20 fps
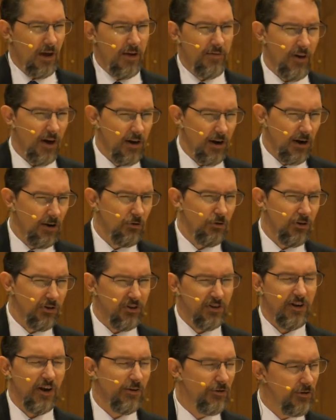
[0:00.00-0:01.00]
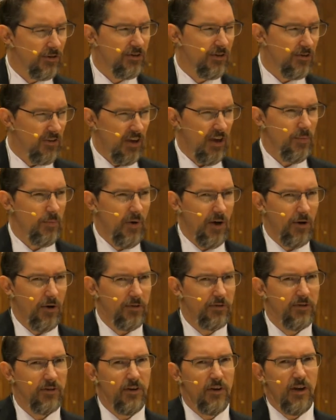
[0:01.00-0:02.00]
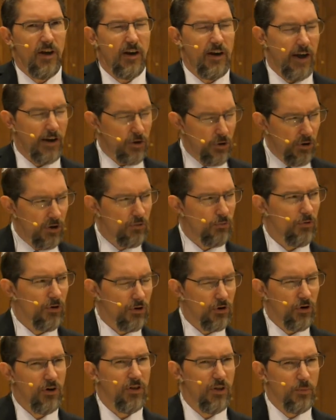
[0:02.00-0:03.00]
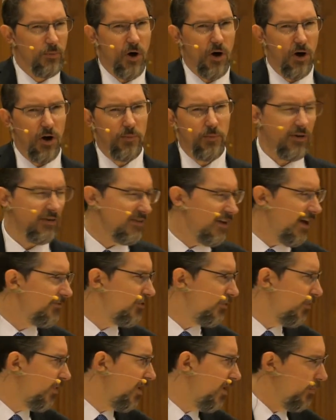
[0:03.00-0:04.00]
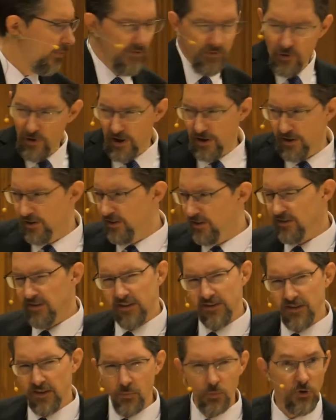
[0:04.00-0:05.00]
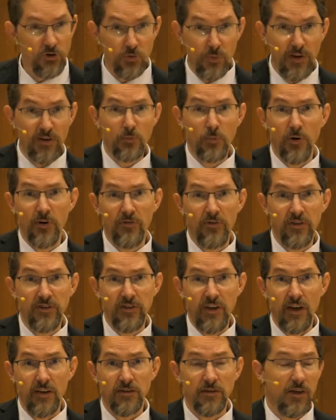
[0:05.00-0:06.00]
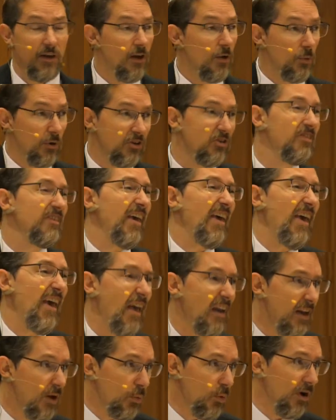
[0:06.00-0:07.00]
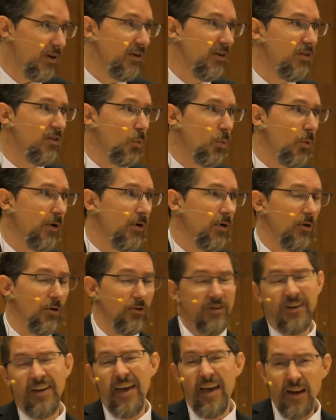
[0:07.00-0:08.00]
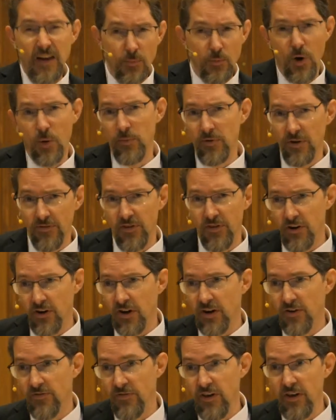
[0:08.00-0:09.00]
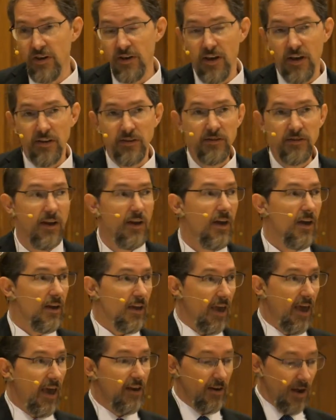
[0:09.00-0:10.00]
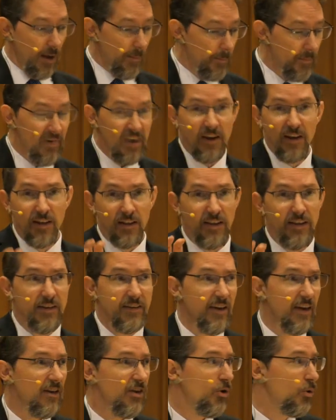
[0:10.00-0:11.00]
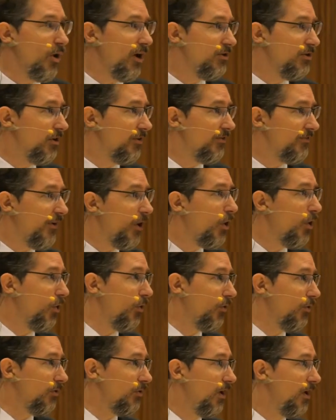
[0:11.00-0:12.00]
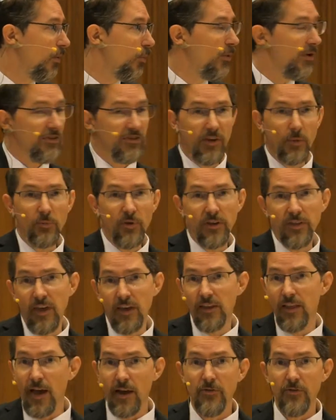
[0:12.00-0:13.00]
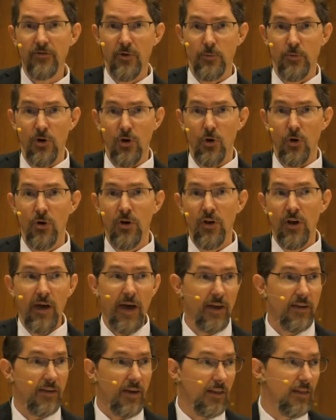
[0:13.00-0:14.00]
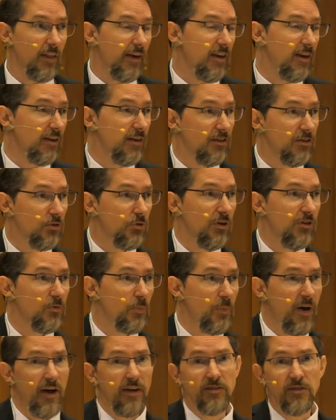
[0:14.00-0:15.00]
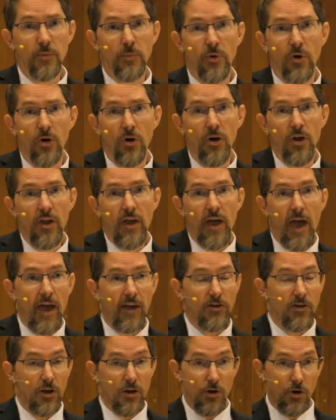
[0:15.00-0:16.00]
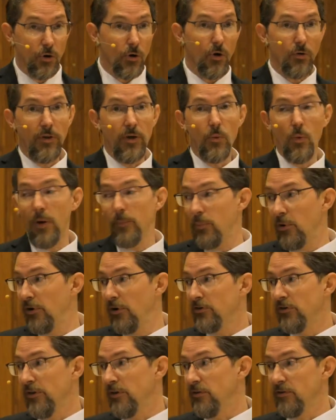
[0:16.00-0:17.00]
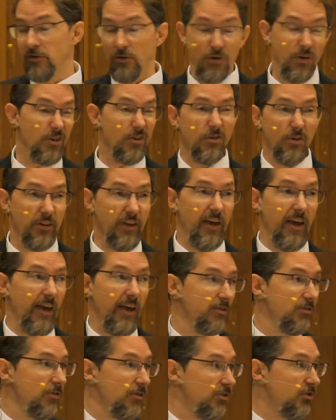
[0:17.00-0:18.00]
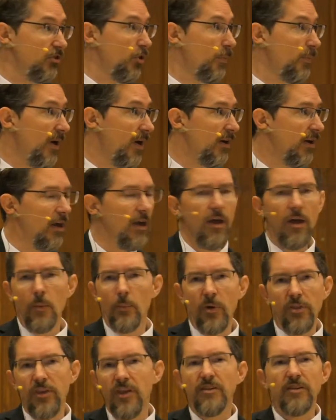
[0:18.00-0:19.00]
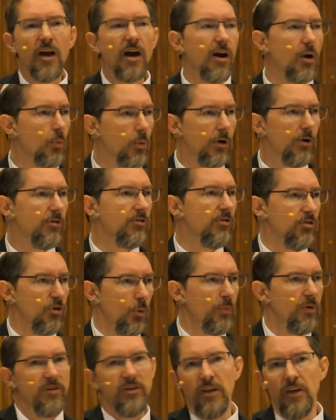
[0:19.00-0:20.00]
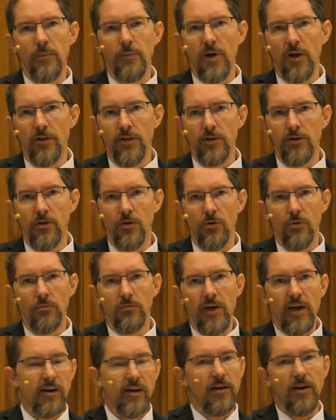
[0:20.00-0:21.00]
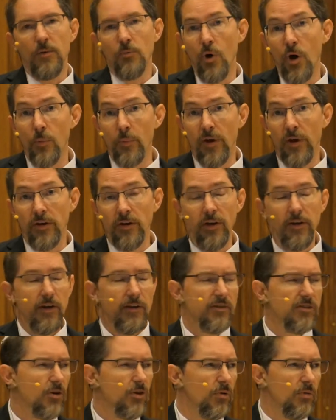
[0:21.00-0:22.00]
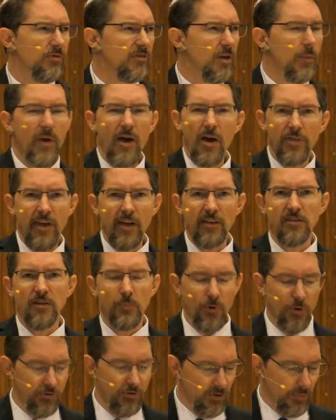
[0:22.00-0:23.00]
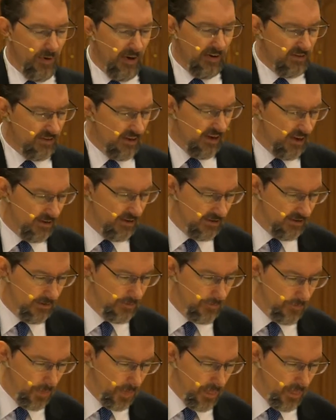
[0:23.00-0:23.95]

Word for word: I've got hundreds and hundreds of emails, and I couldn't return them all because, after all, we've created a system which makes perfect sense, which is anyone in the world at any moment of their convenience can immediately ding you on your phone with something they'd like from you, and they'd like it as soon as possible. And you're only one person, so you can only answer so many, but the entire world is open to emailing you at any moment, so somehow that's supposed to make sense.